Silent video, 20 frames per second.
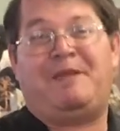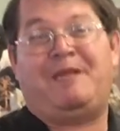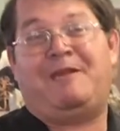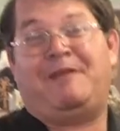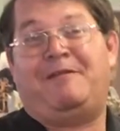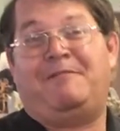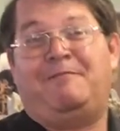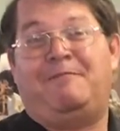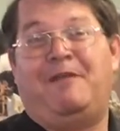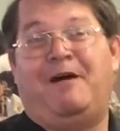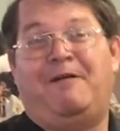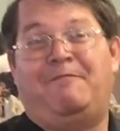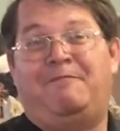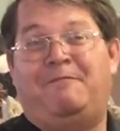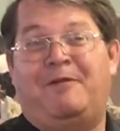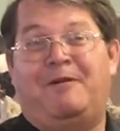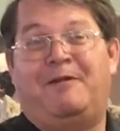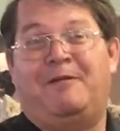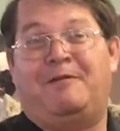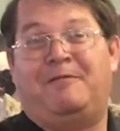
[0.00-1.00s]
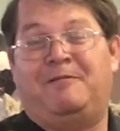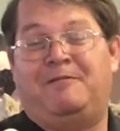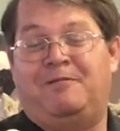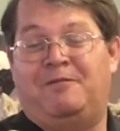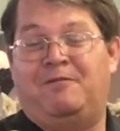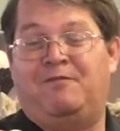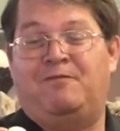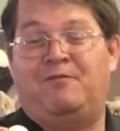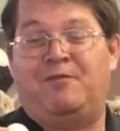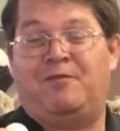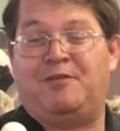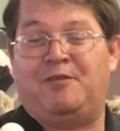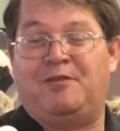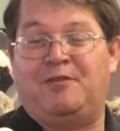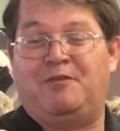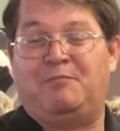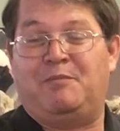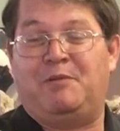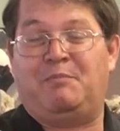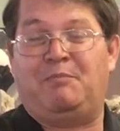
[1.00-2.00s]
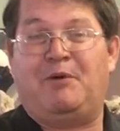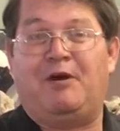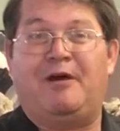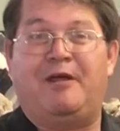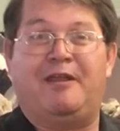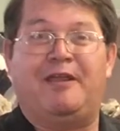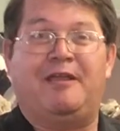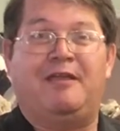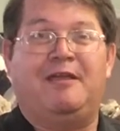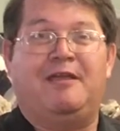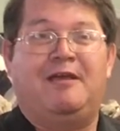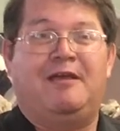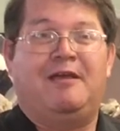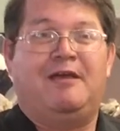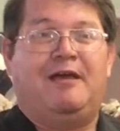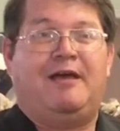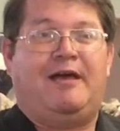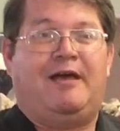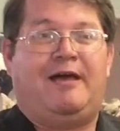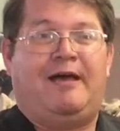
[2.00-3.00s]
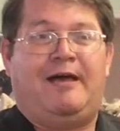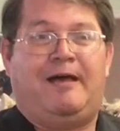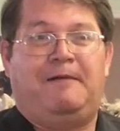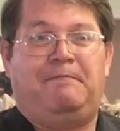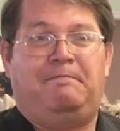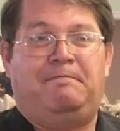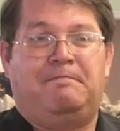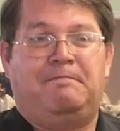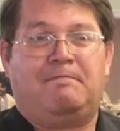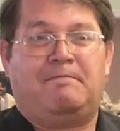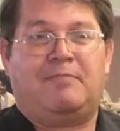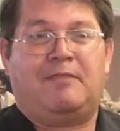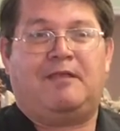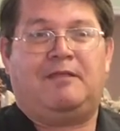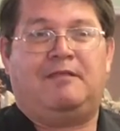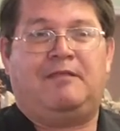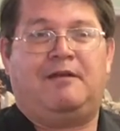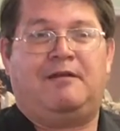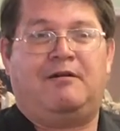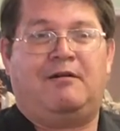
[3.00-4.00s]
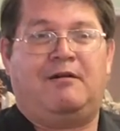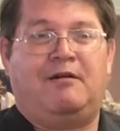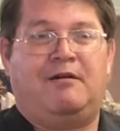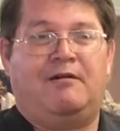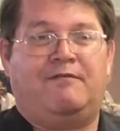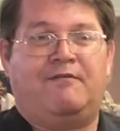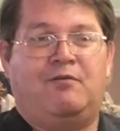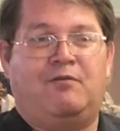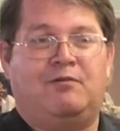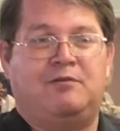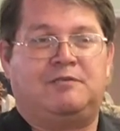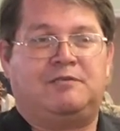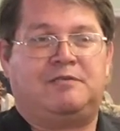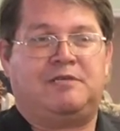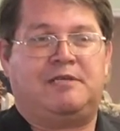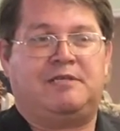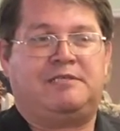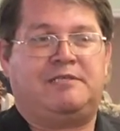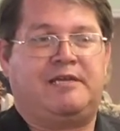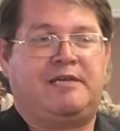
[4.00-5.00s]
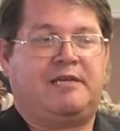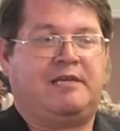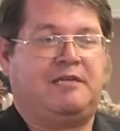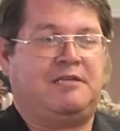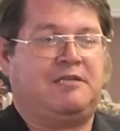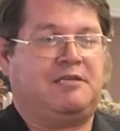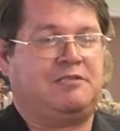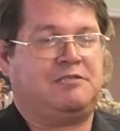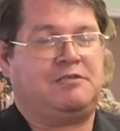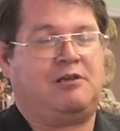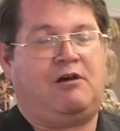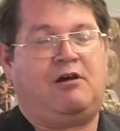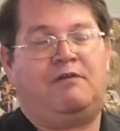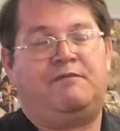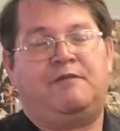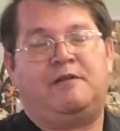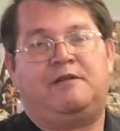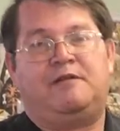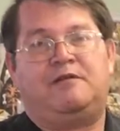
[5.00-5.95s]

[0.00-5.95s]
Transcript: be not very good for the human body. There are of course things that can dissolve